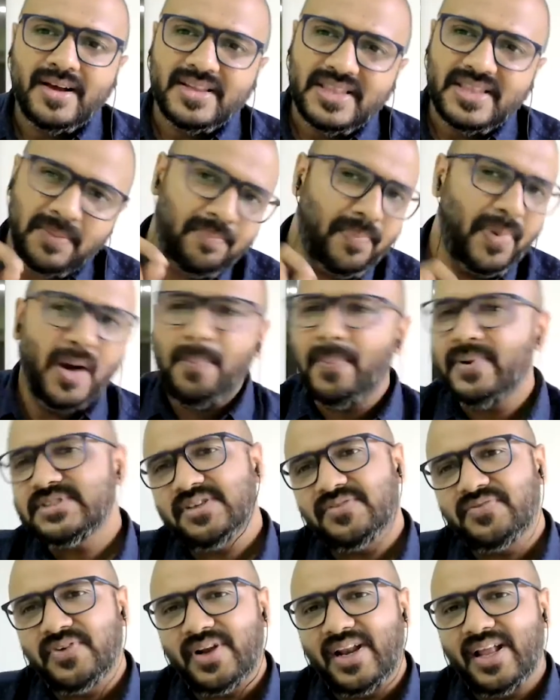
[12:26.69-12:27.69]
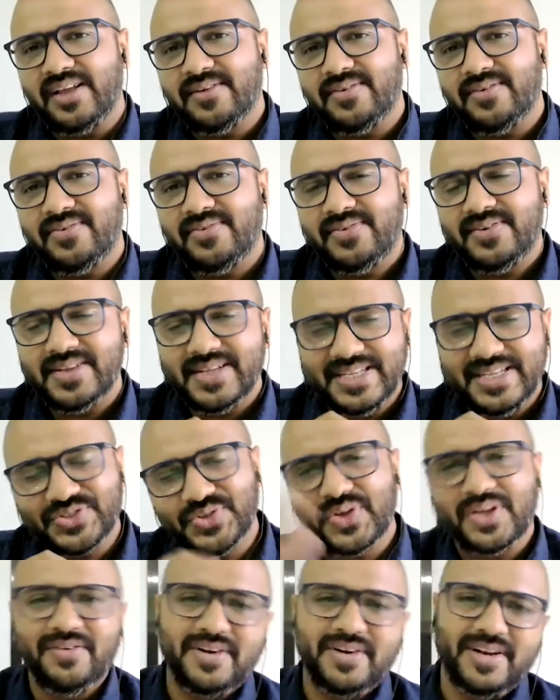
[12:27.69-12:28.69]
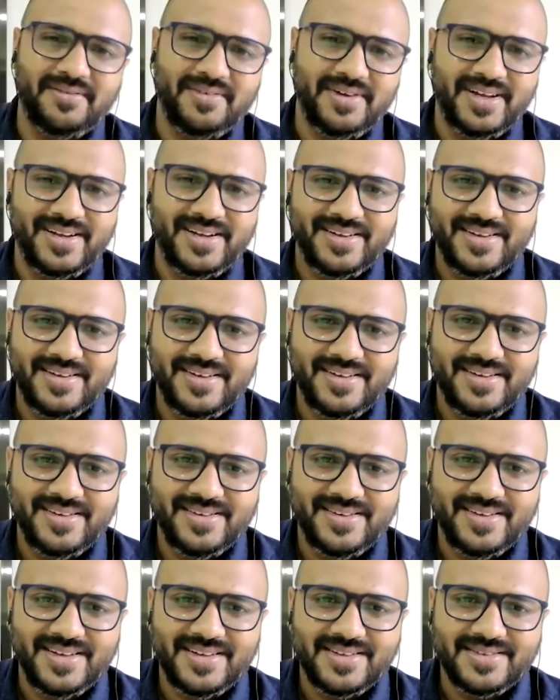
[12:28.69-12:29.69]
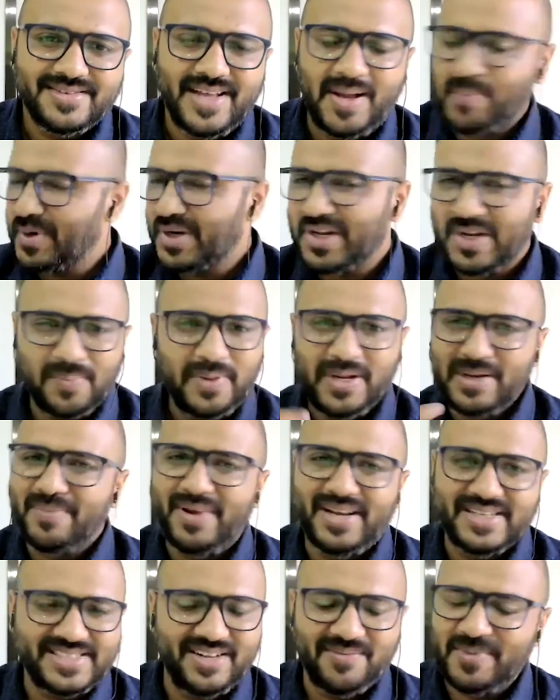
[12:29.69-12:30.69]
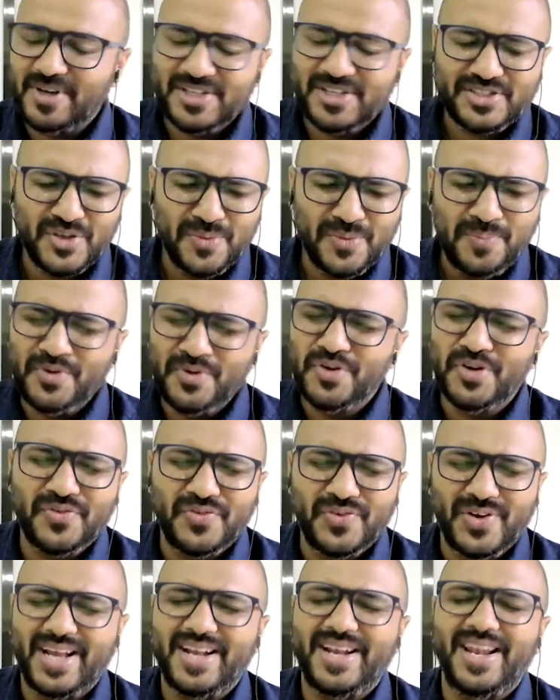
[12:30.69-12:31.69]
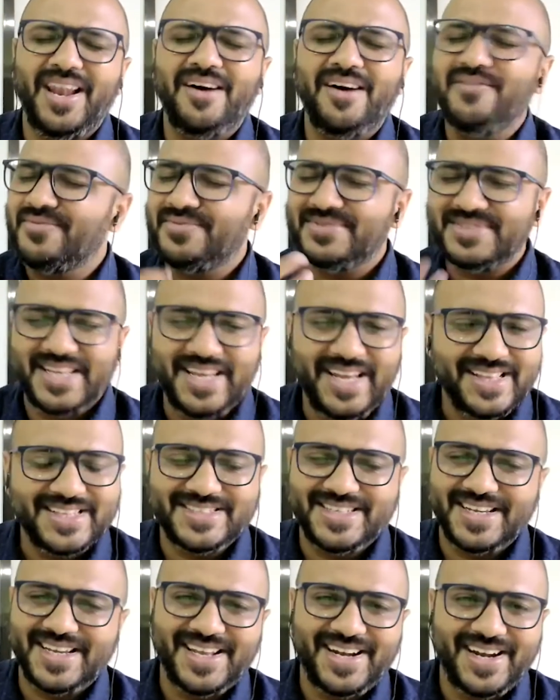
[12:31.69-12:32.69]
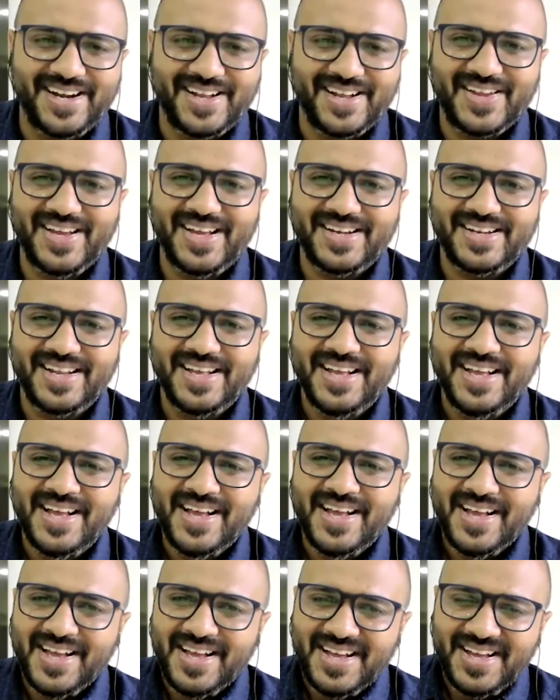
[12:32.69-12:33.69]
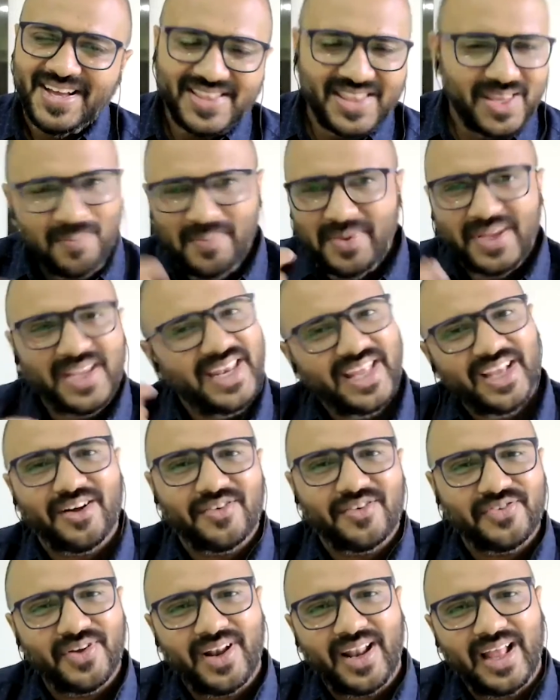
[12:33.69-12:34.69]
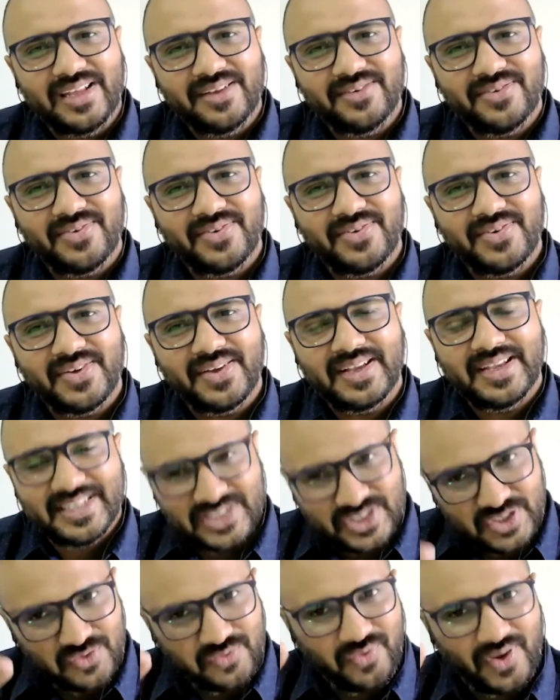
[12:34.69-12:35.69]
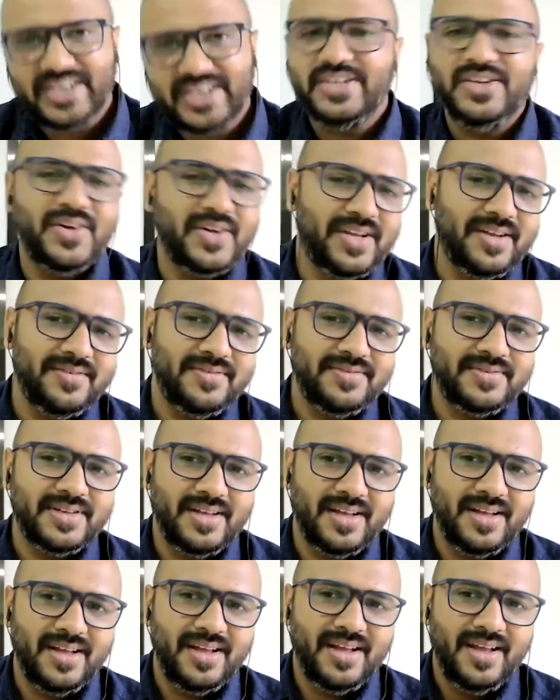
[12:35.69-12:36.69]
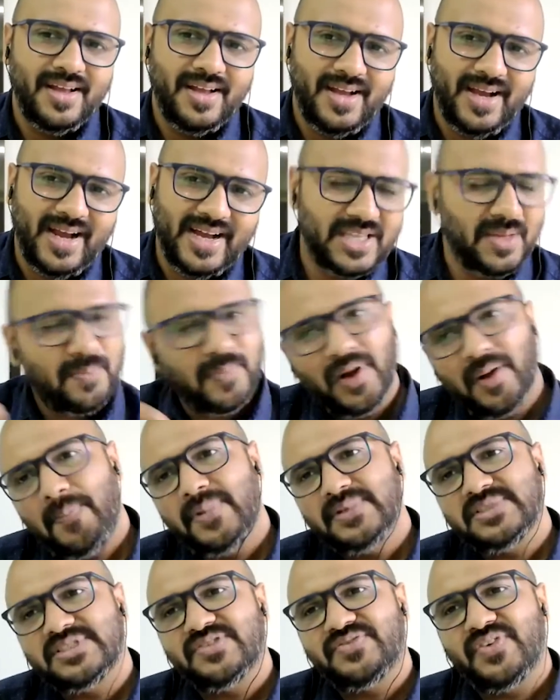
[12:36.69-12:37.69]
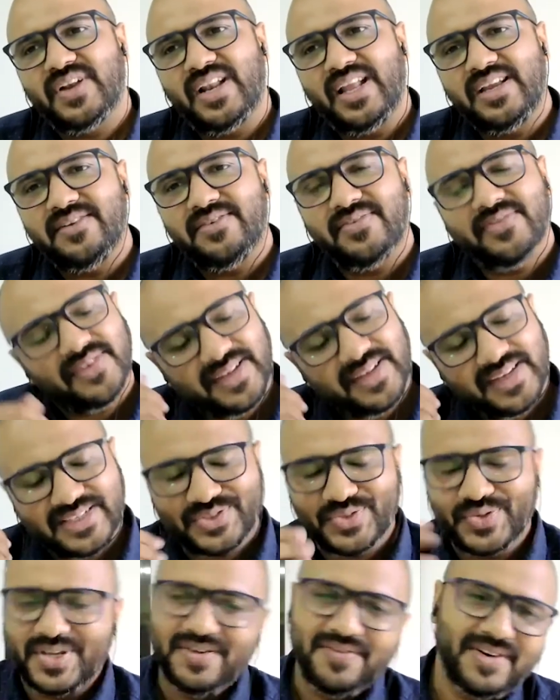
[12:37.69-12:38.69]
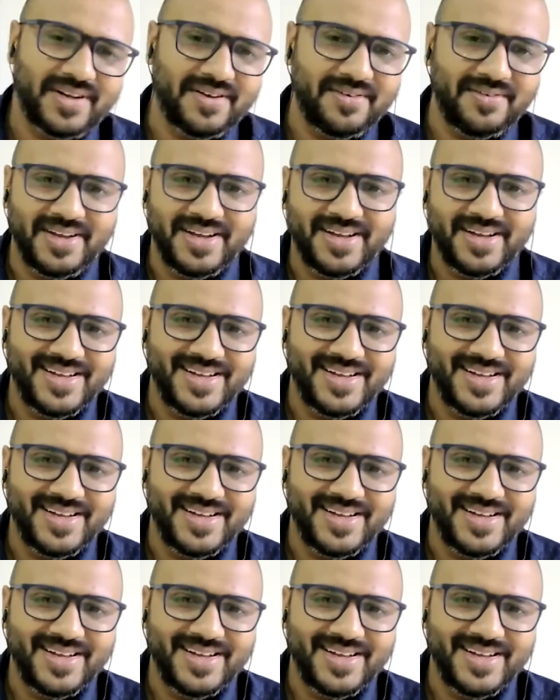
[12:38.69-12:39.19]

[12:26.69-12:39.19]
The purpose of your life is to give it away. I'm going to repeat myself because it's so beautiful. I love saying this again and again. The meaning of your life is to find your gift, and the purpose of your life is to give it away.